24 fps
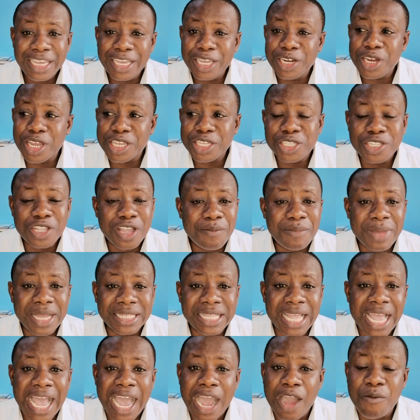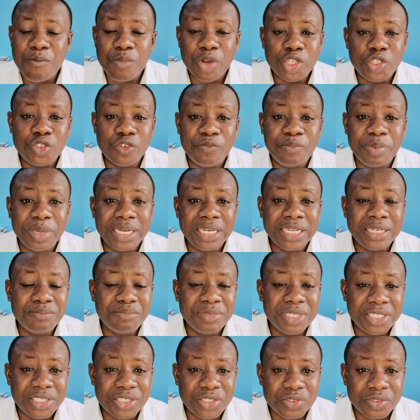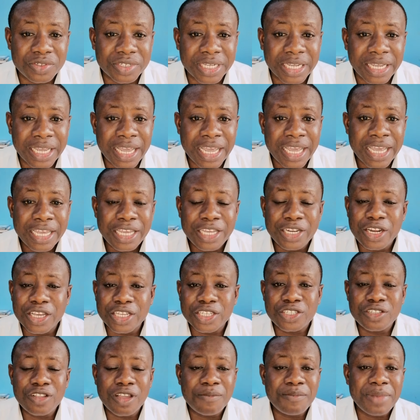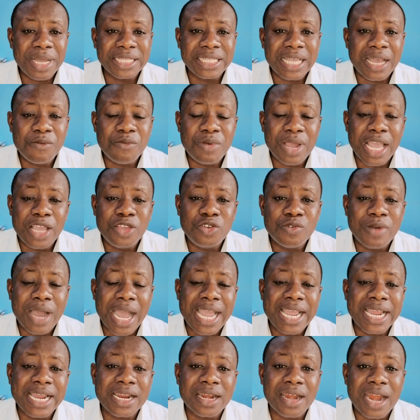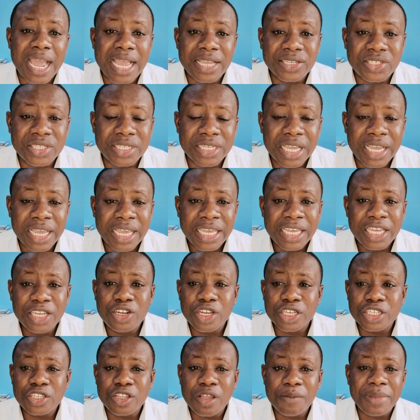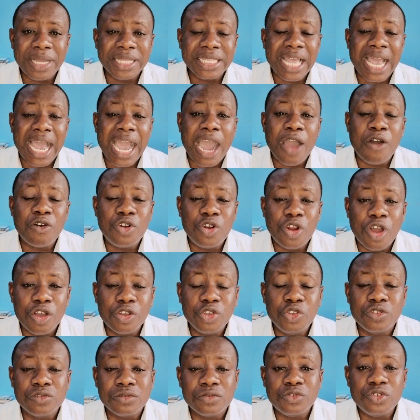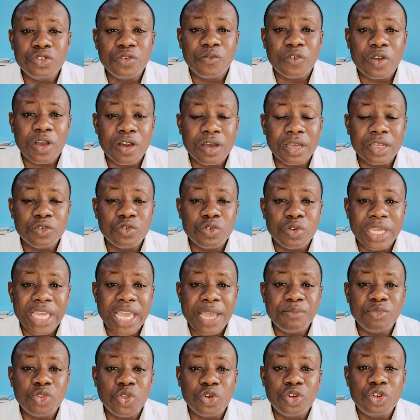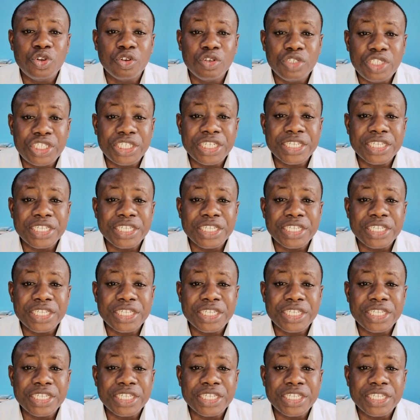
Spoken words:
It does not matter how much you've been in ministry. It does not matter where you are in Christ. It does not matter how long you came to know